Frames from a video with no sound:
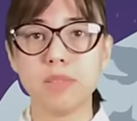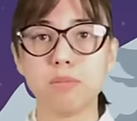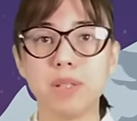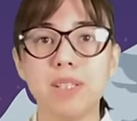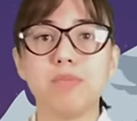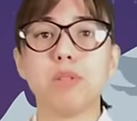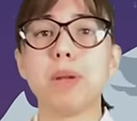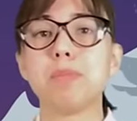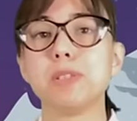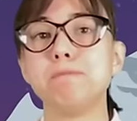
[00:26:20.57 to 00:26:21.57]
But
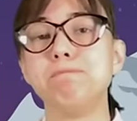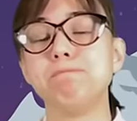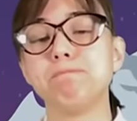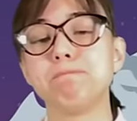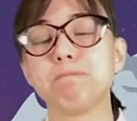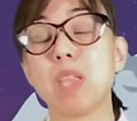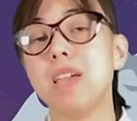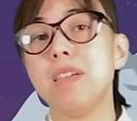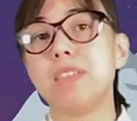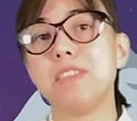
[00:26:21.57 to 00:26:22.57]
remember,
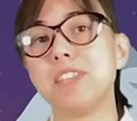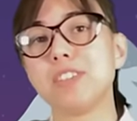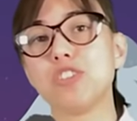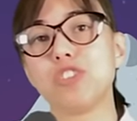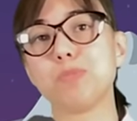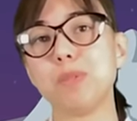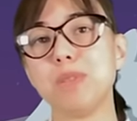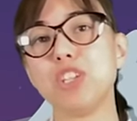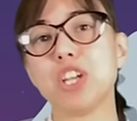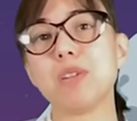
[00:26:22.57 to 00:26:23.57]
this has just been
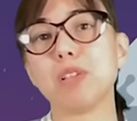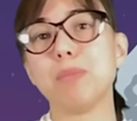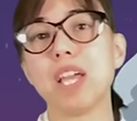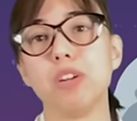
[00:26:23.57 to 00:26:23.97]
me sharing my